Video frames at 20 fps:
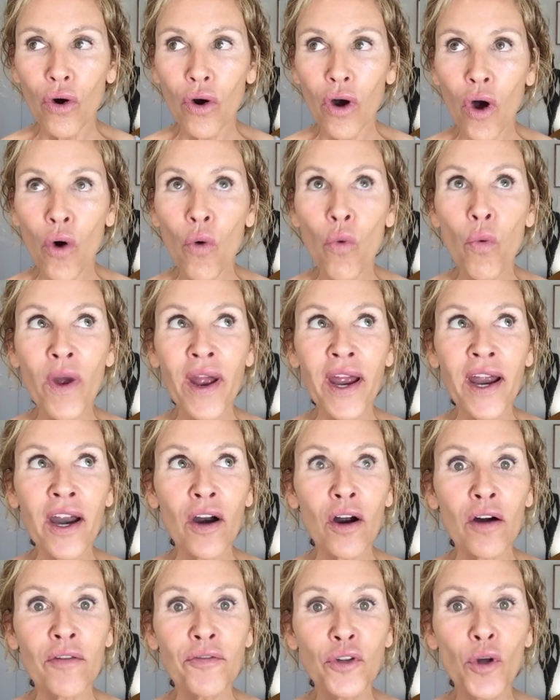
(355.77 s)
aware
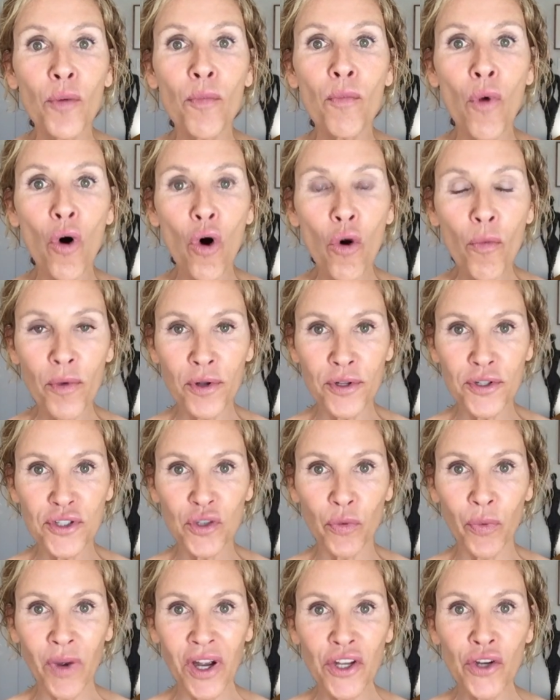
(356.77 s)
of the moments
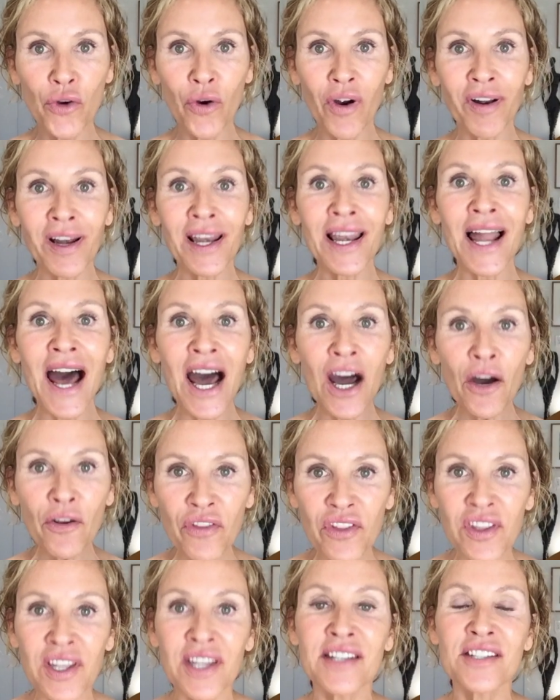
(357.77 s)
where you allow
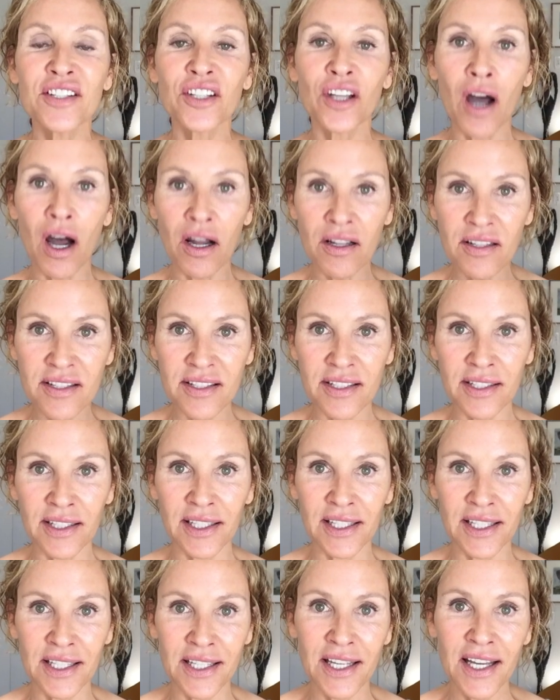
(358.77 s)
things
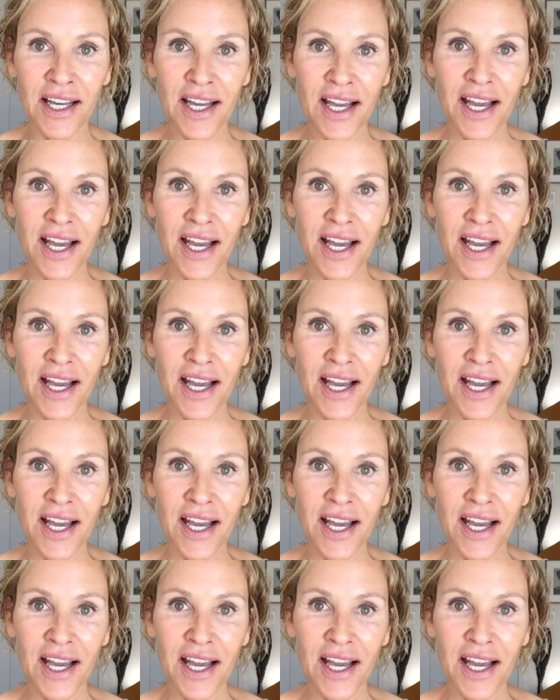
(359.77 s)
constantly